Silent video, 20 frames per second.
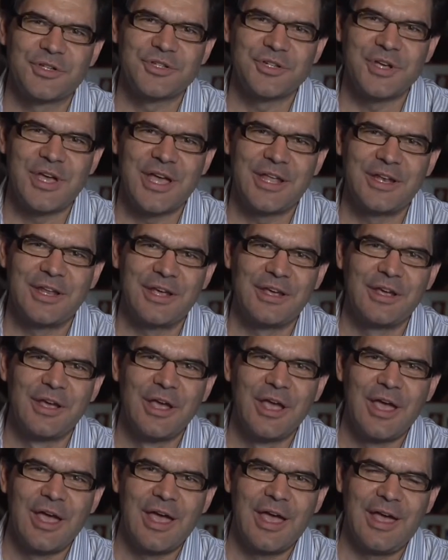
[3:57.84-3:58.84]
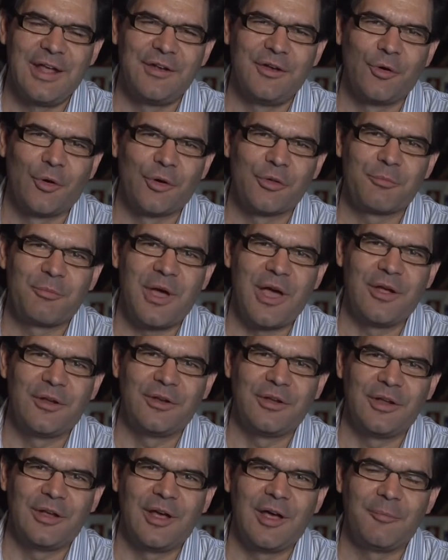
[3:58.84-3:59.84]
as you head
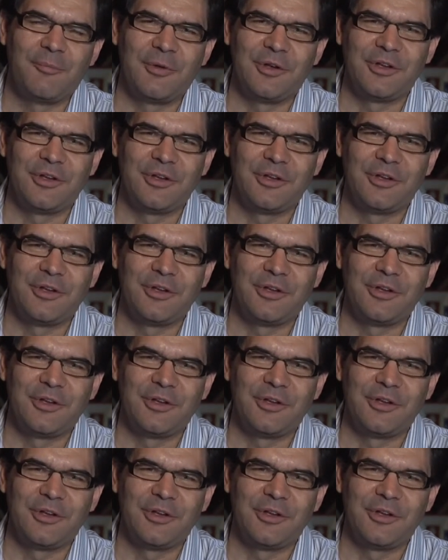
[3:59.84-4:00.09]
northbound up